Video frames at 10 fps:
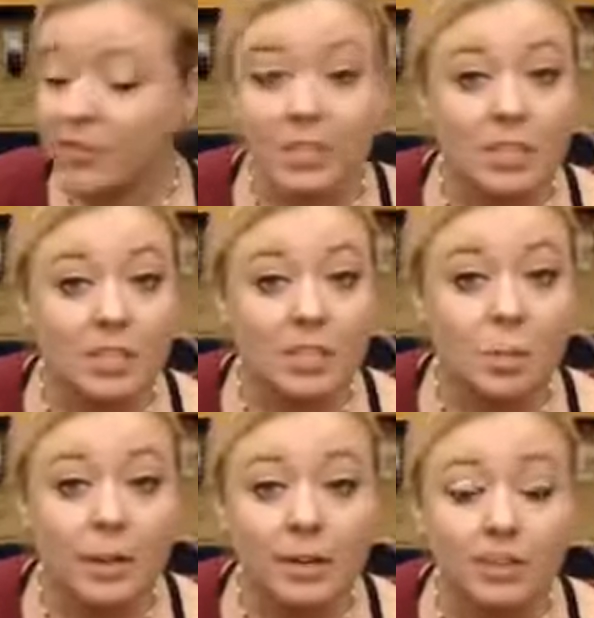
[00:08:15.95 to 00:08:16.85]
"This is
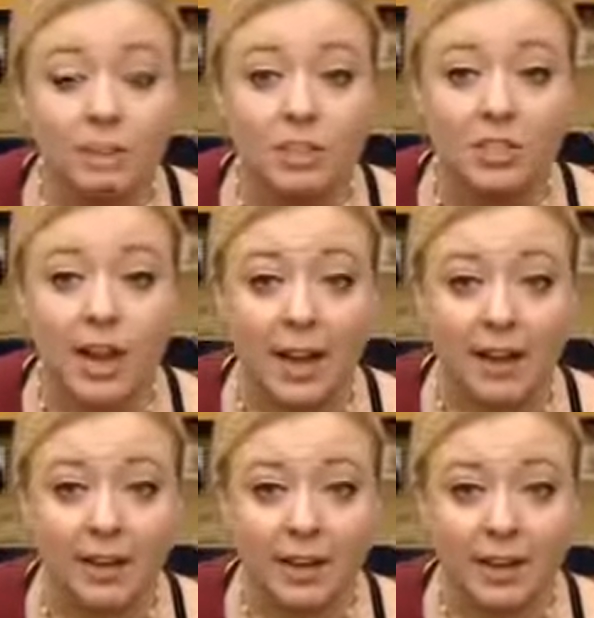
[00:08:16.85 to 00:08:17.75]
wonderful,
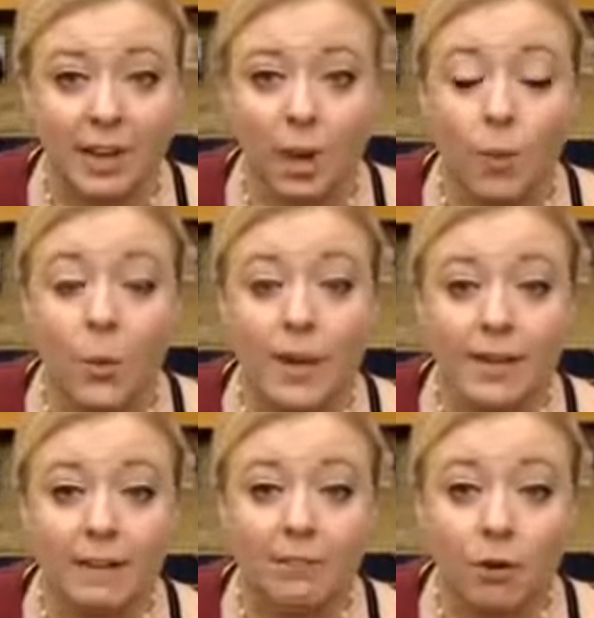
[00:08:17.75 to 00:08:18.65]
Jack. We can
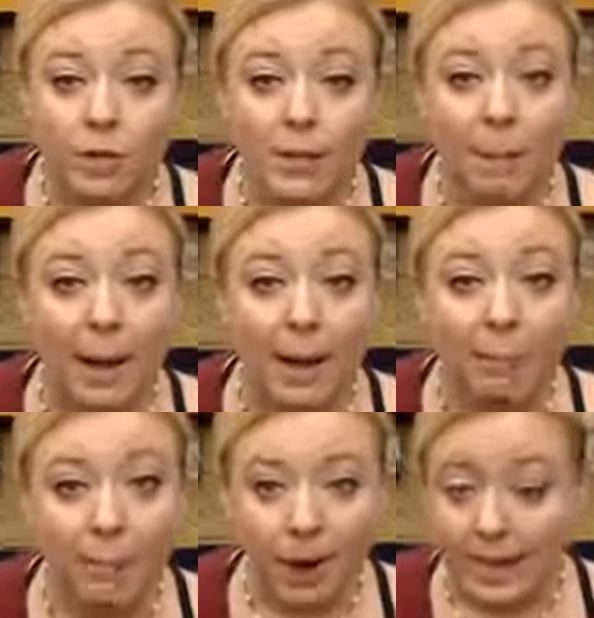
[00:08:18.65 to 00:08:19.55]
afford to buy
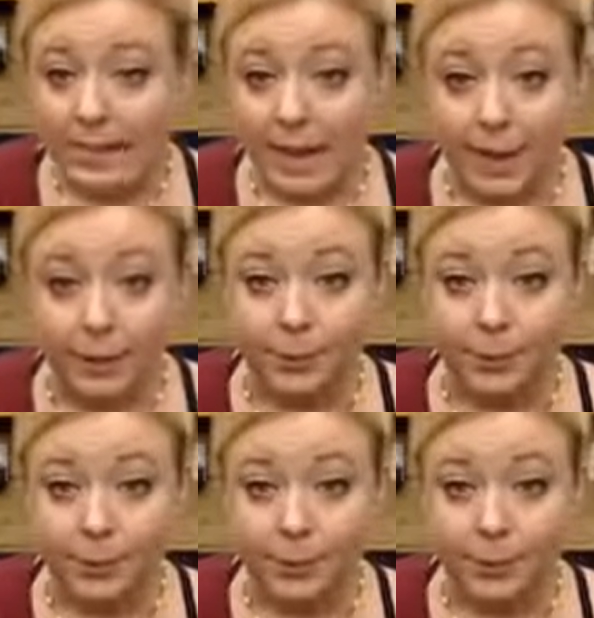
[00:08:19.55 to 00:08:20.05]
bread now."